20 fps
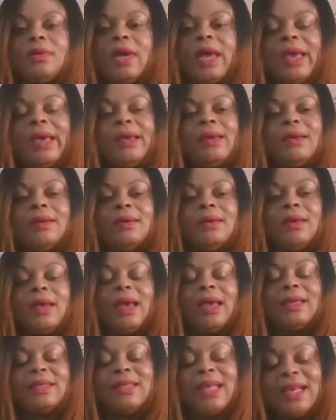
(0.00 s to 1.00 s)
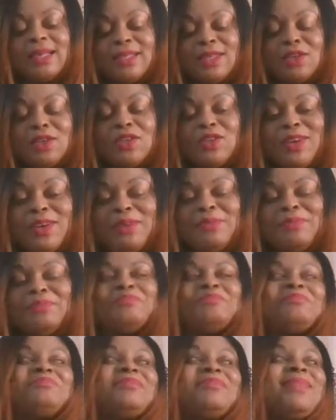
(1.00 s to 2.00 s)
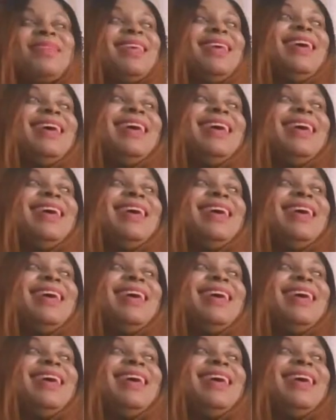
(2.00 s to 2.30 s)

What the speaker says: Eh? That thing,